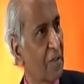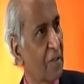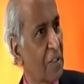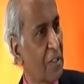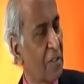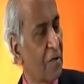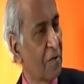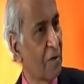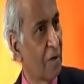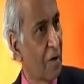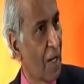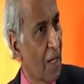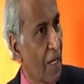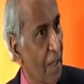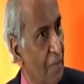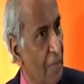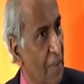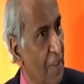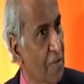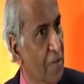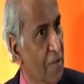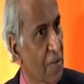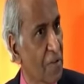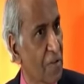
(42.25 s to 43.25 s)
See the
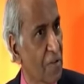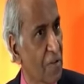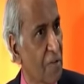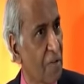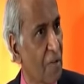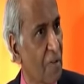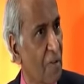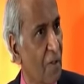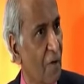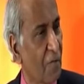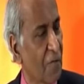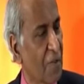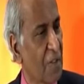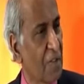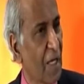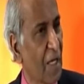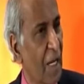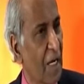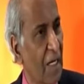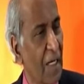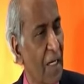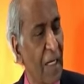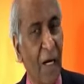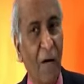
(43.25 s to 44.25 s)
relevance of this
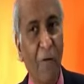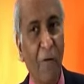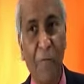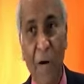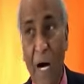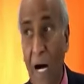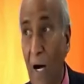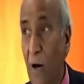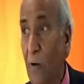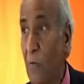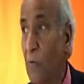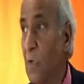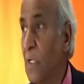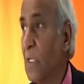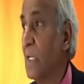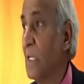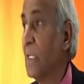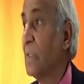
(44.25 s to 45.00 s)
idea of how